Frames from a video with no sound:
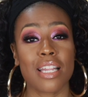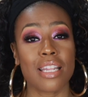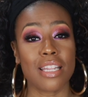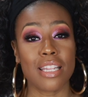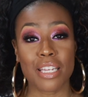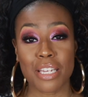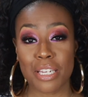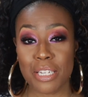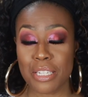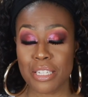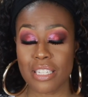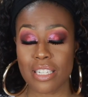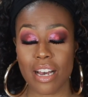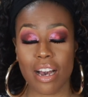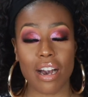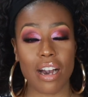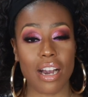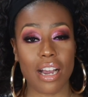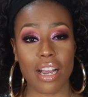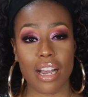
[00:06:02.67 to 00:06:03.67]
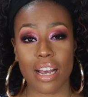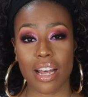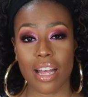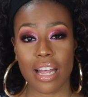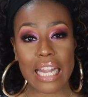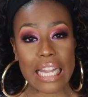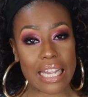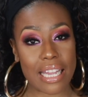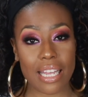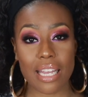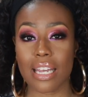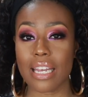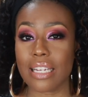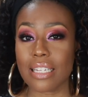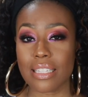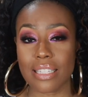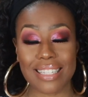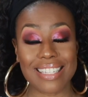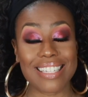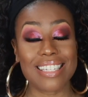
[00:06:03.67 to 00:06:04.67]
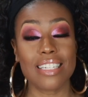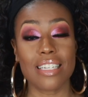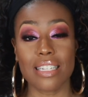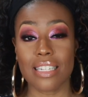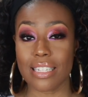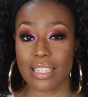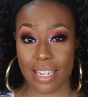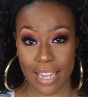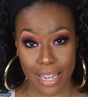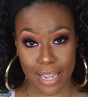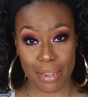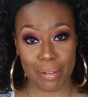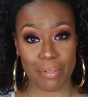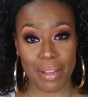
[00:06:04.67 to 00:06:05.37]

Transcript: these are the these are the same.